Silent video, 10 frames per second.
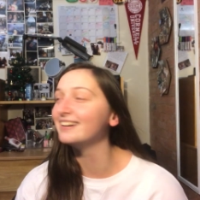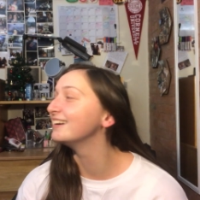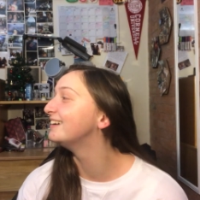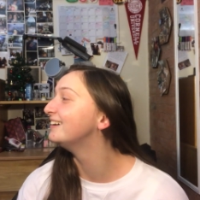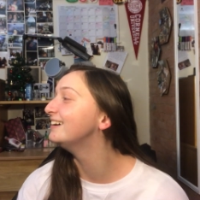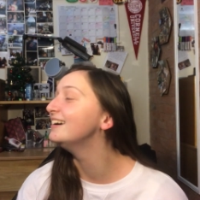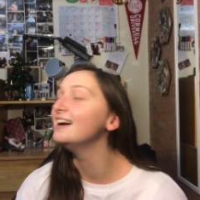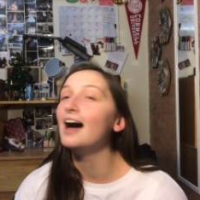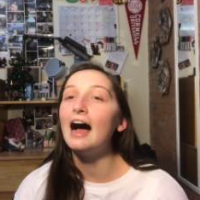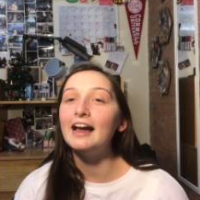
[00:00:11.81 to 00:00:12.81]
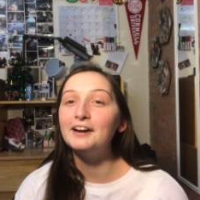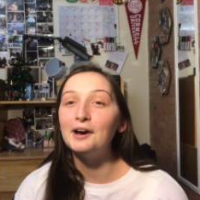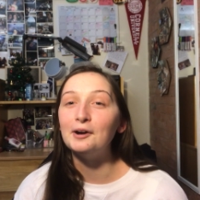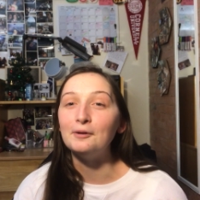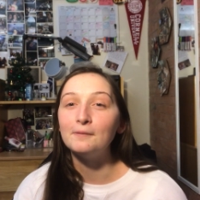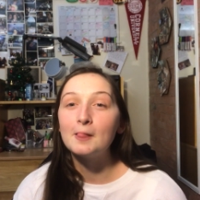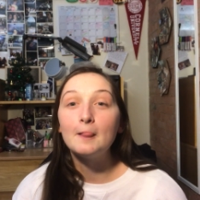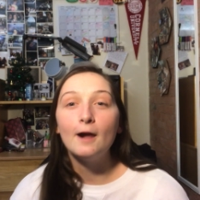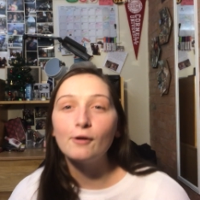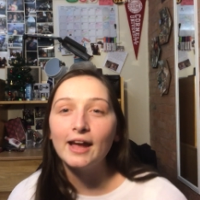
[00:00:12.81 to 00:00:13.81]
Painful. I know.
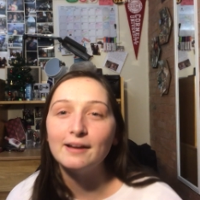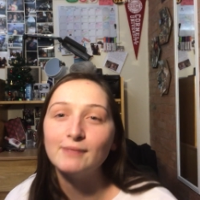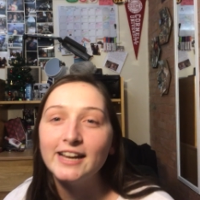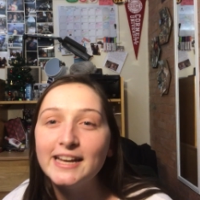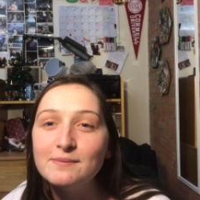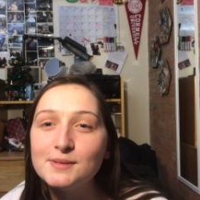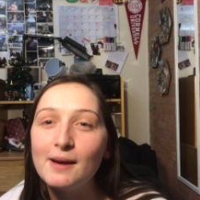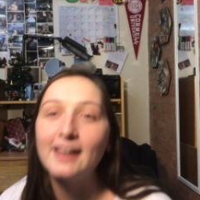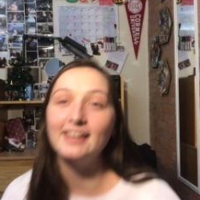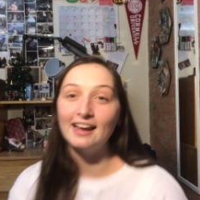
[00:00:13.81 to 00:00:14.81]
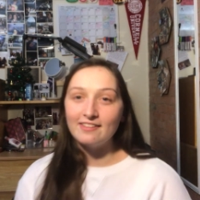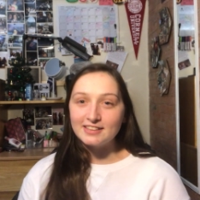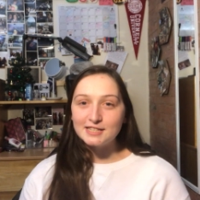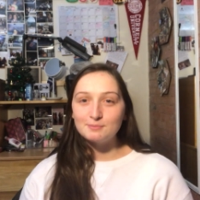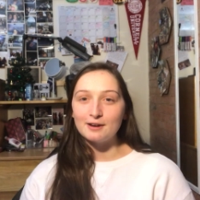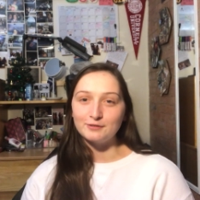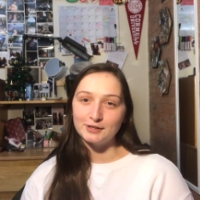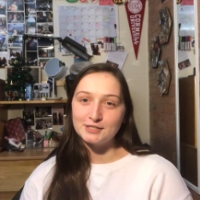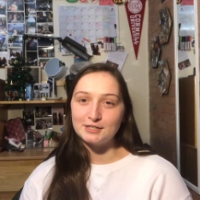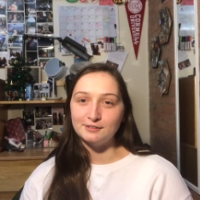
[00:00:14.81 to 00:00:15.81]
Okay, my name is Becky and this is my
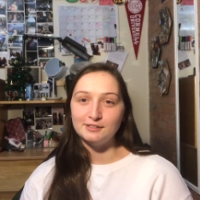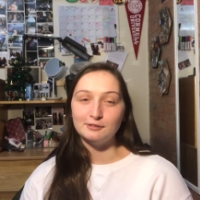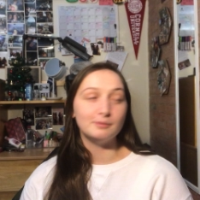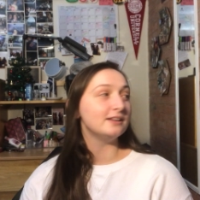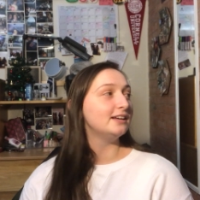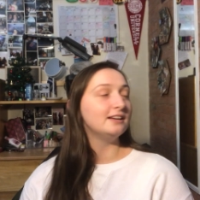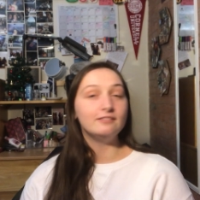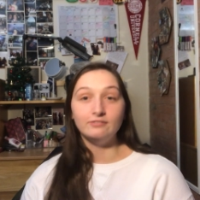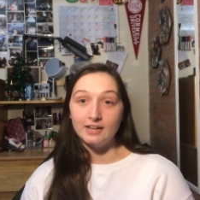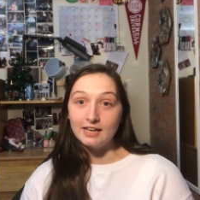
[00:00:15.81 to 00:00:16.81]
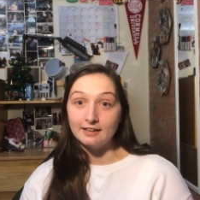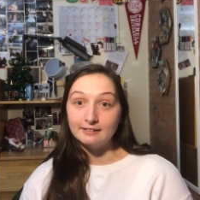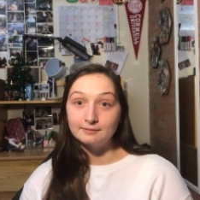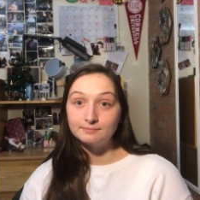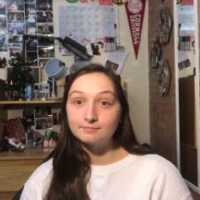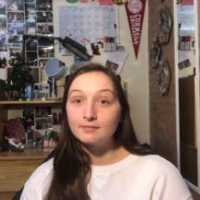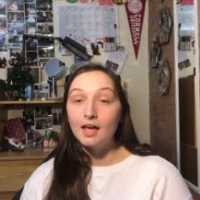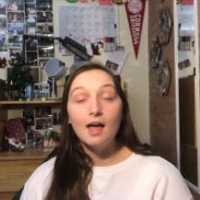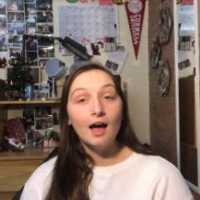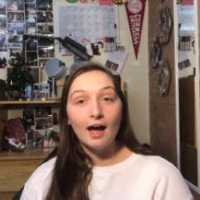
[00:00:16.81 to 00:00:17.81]
first YouTube video.
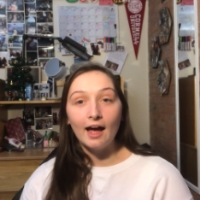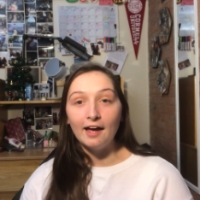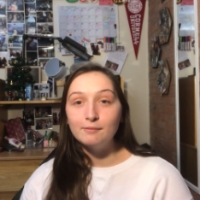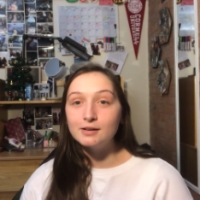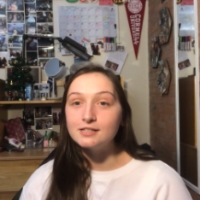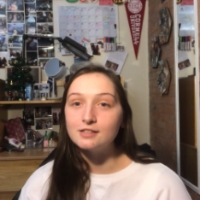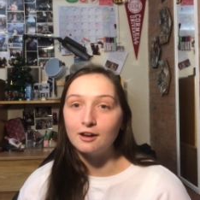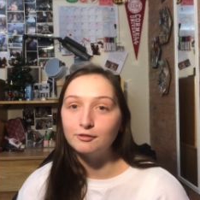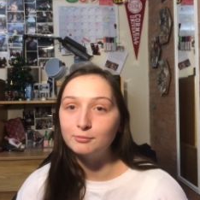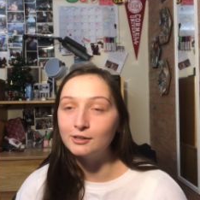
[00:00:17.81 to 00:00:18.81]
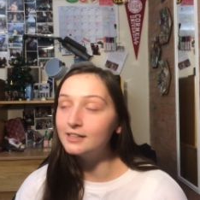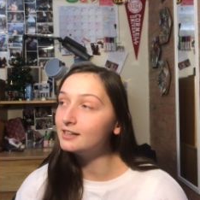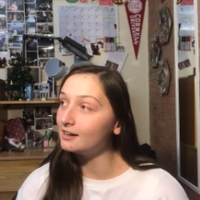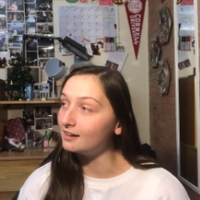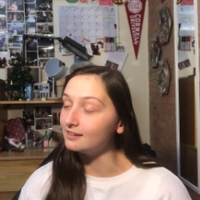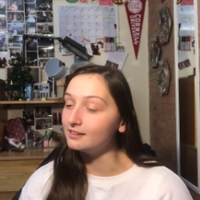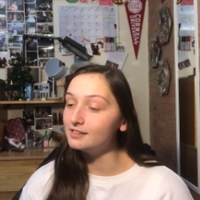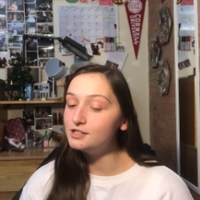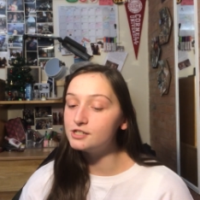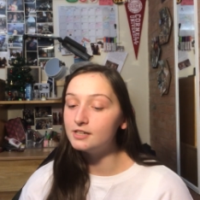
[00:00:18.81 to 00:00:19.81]
I'm a sophomore in
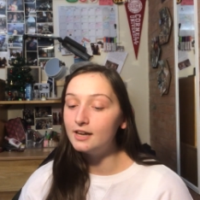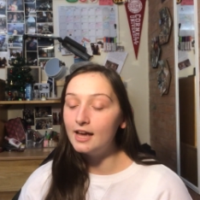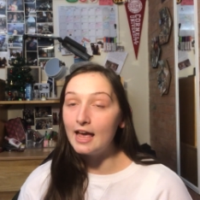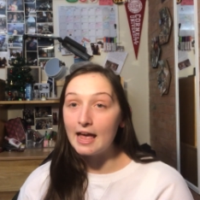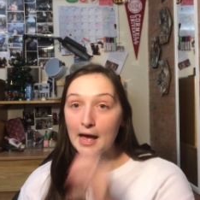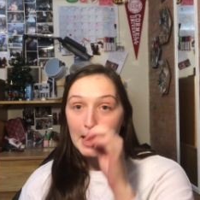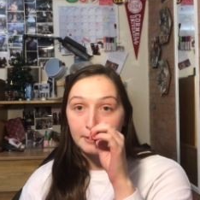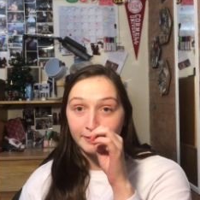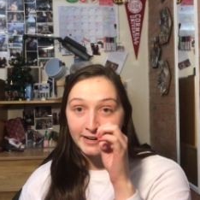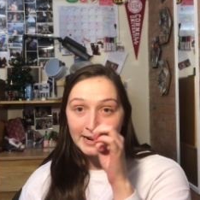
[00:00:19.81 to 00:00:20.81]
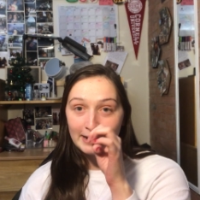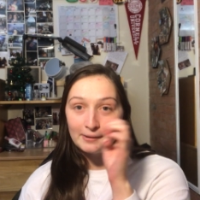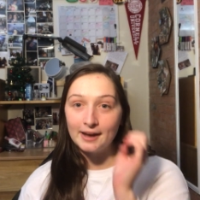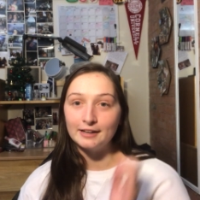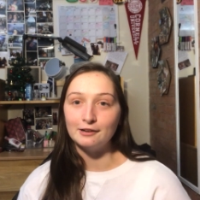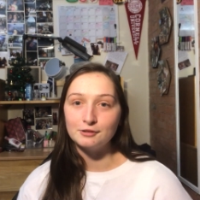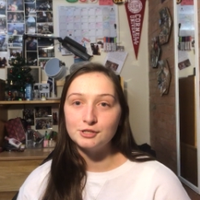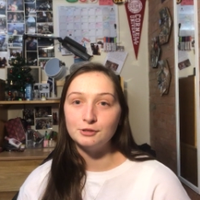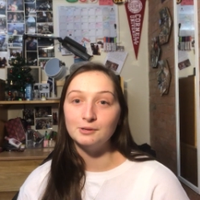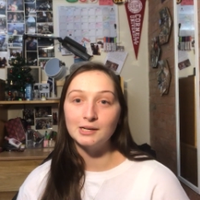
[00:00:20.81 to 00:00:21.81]
college and right now I go
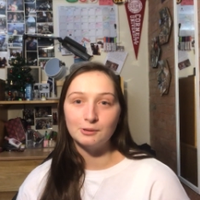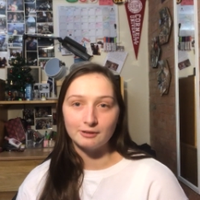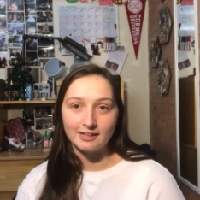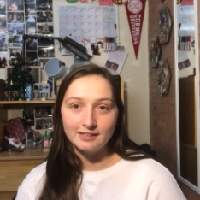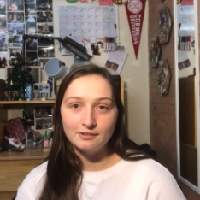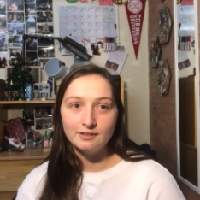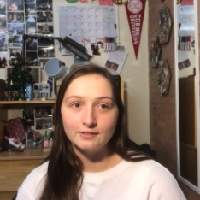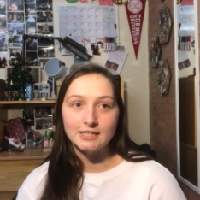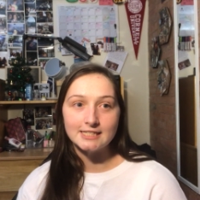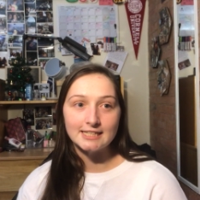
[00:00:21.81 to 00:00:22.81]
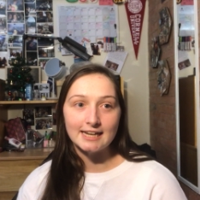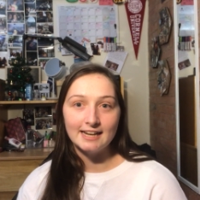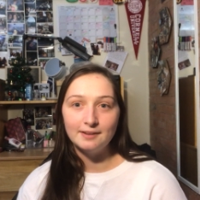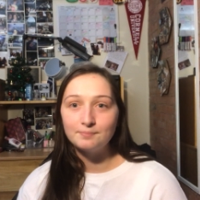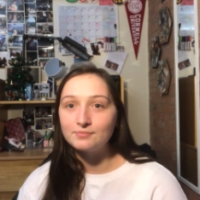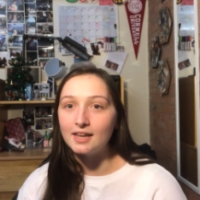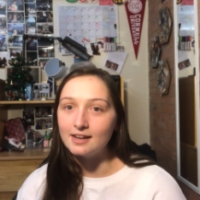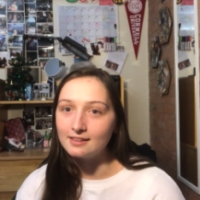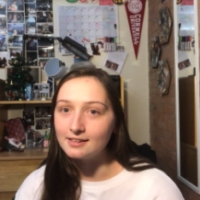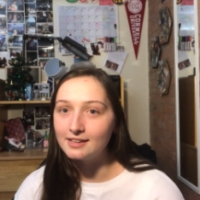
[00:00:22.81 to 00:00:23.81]
to Cornell University in
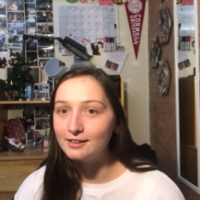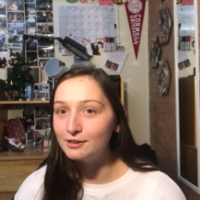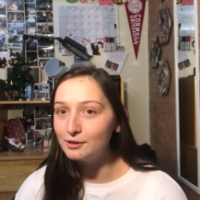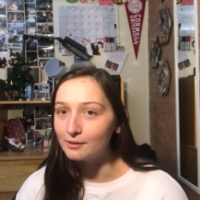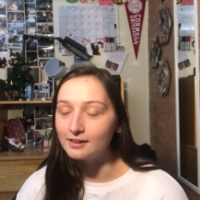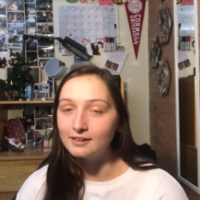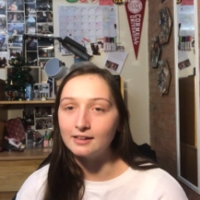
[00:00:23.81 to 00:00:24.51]
Ithaca, New York.